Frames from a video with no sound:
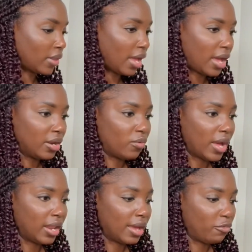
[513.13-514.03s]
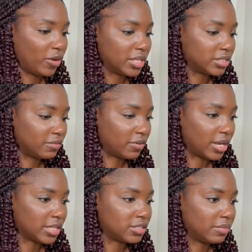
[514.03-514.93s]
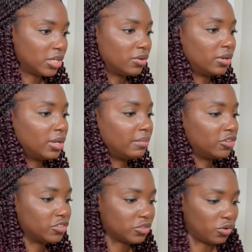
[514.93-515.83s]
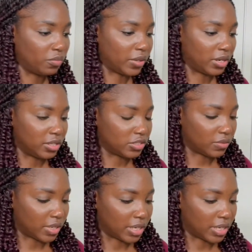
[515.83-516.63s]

And while I'm waiting for that to be done, let me just open this one.